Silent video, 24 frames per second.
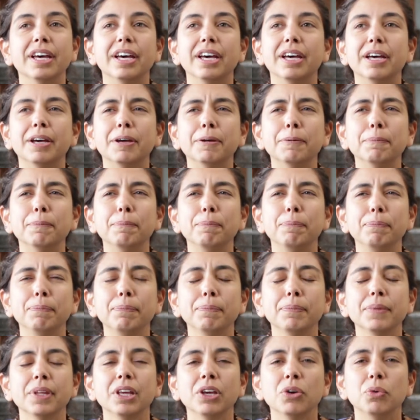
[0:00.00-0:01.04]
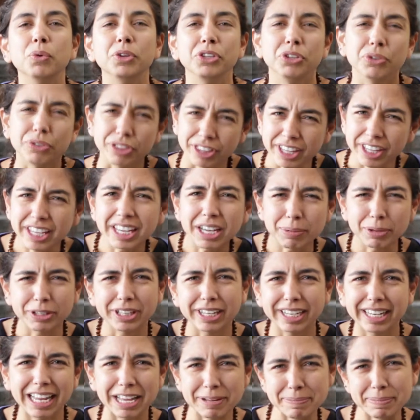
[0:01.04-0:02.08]
When you think about
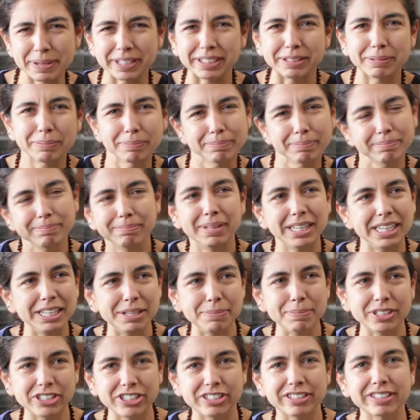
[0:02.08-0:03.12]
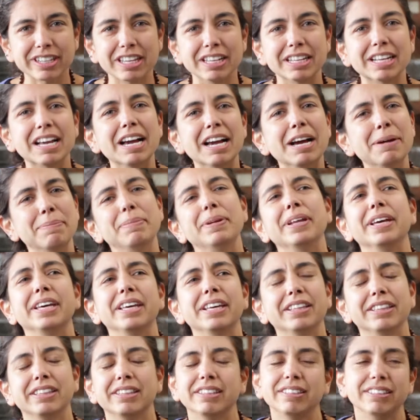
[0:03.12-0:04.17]
the climate, many images can come, like
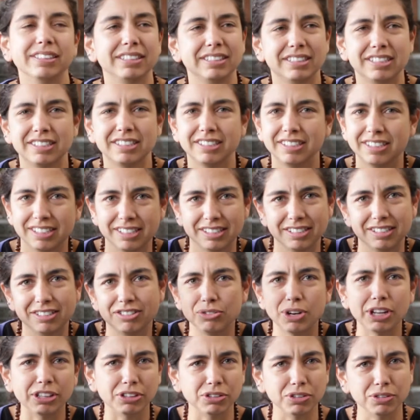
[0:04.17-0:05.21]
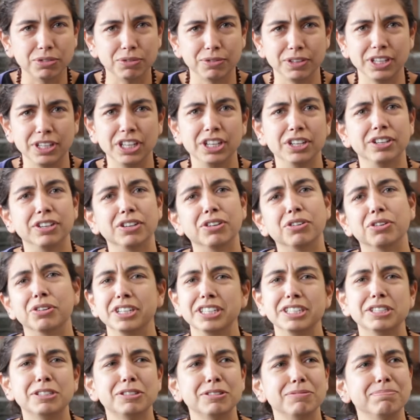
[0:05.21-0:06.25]
it's the stratosphere, or
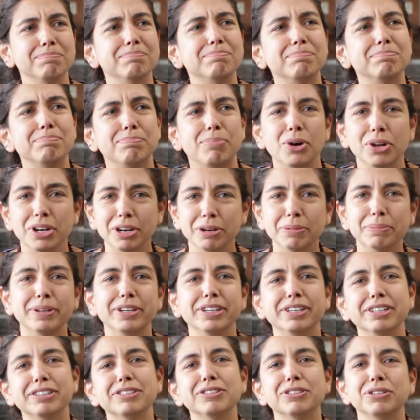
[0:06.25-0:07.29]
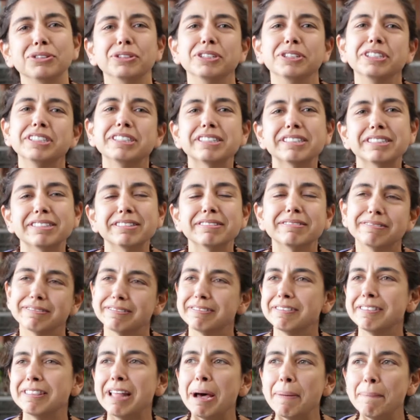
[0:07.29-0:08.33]
it's polar bears, or it's
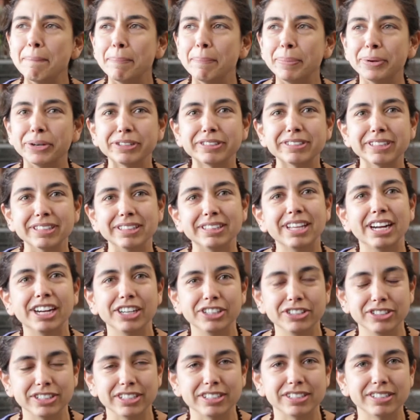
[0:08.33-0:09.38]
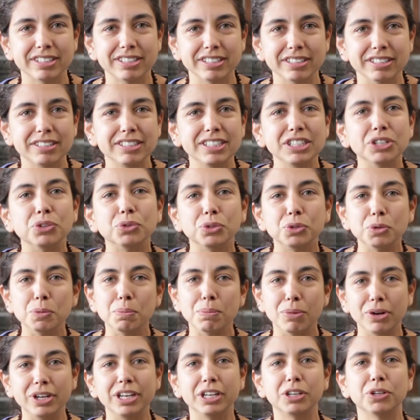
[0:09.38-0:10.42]
numbers and targets and CO2
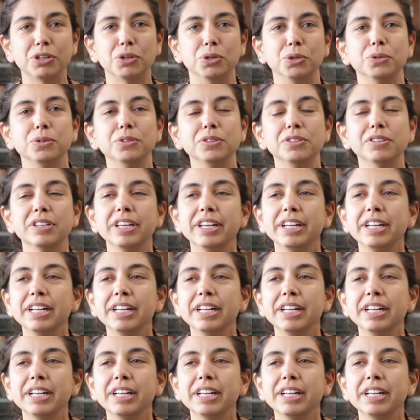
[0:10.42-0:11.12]
molecules.